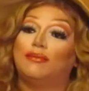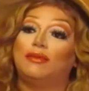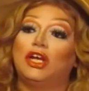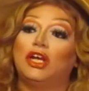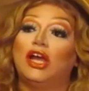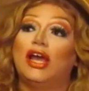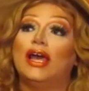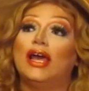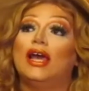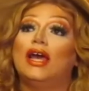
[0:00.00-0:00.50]
look.
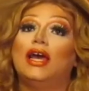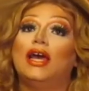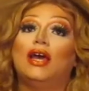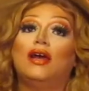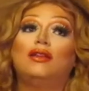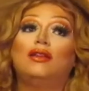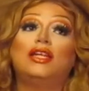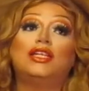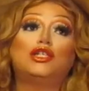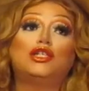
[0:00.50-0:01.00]

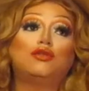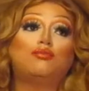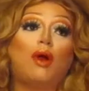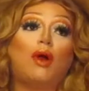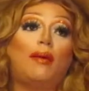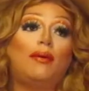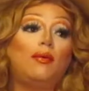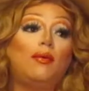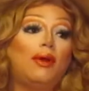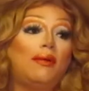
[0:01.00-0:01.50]
This is
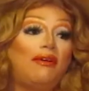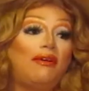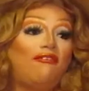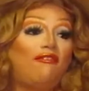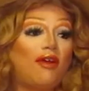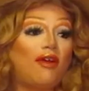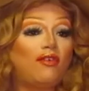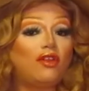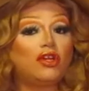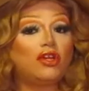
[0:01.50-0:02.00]
probably one of my
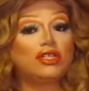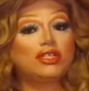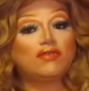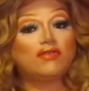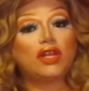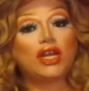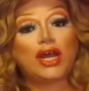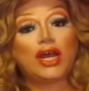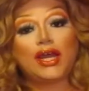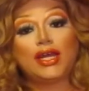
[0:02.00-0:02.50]
favorite looks of the
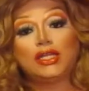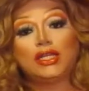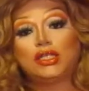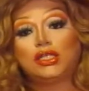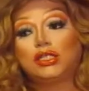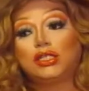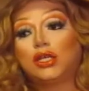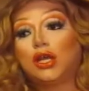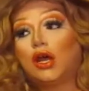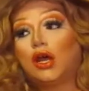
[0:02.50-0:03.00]

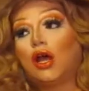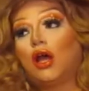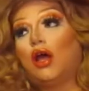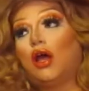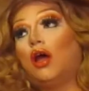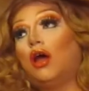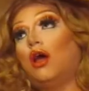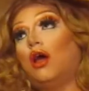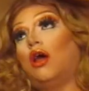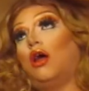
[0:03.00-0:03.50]
night.
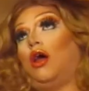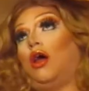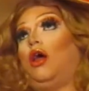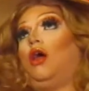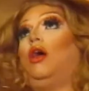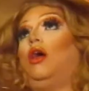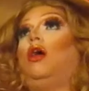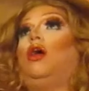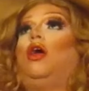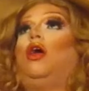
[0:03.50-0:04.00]
Ugh.
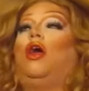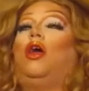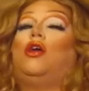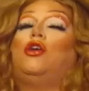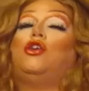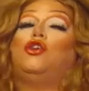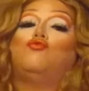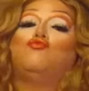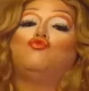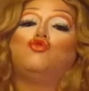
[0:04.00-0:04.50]

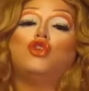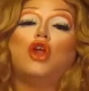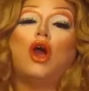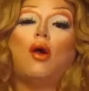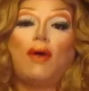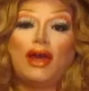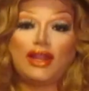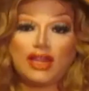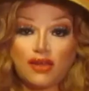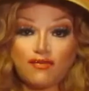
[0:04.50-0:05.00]
You know
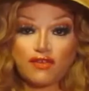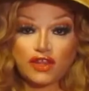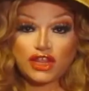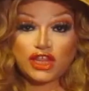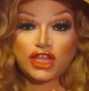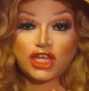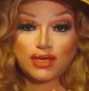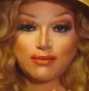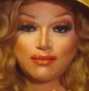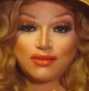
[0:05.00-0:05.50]
I love a
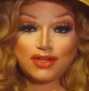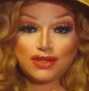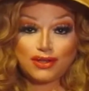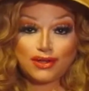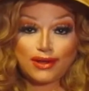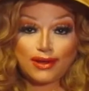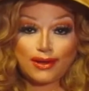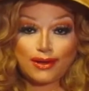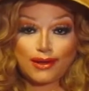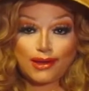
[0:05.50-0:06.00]
themed
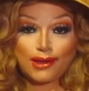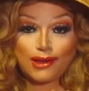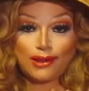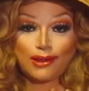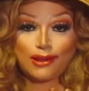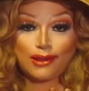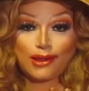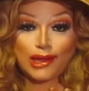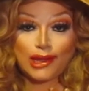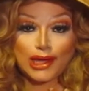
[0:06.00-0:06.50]
look.
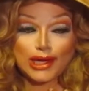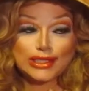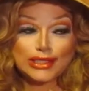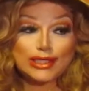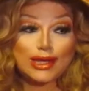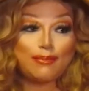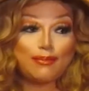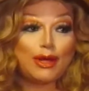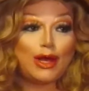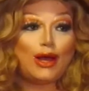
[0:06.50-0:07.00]
Because
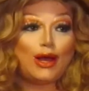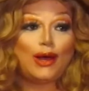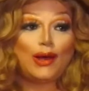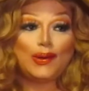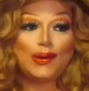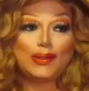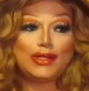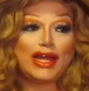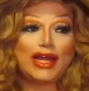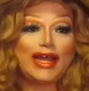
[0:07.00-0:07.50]
I'm a hoe
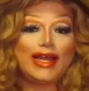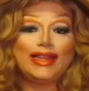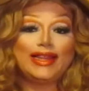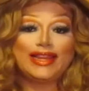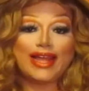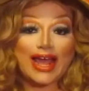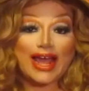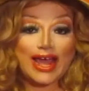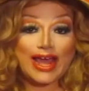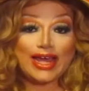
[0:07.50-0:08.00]
like
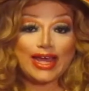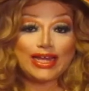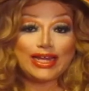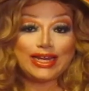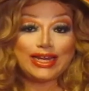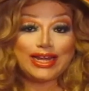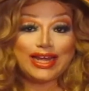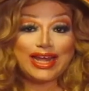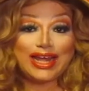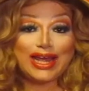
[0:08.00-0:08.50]
that.
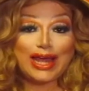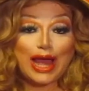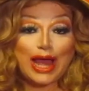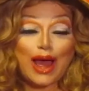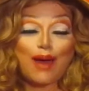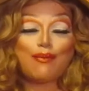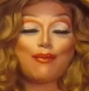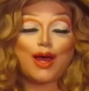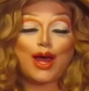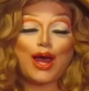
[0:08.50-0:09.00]

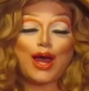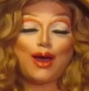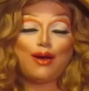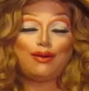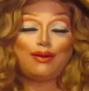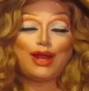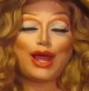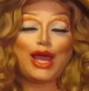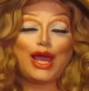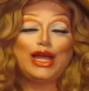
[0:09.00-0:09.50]
I'm a hoe
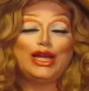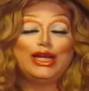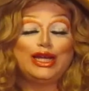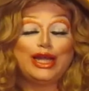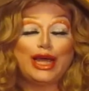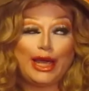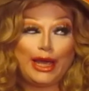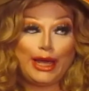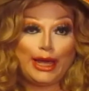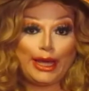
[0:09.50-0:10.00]
like
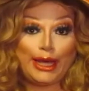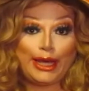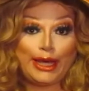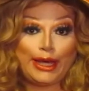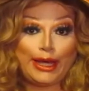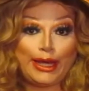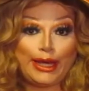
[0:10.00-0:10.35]
that.